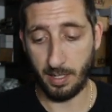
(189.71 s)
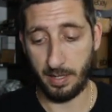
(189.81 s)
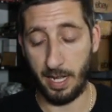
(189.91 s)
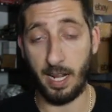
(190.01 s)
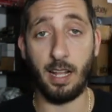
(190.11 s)

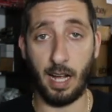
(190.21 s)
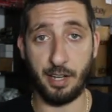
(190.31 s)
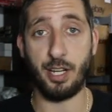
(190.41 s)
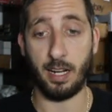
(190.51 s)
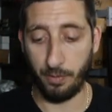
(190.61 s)
Then I
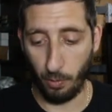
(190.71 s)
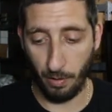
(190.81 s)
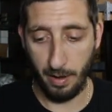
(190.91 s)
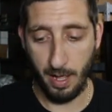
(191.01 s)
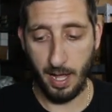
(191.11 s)
checked
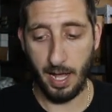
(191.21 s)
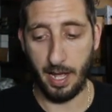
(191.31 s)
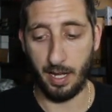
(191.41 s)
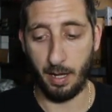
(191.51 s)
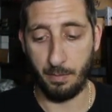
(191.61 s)
for it, and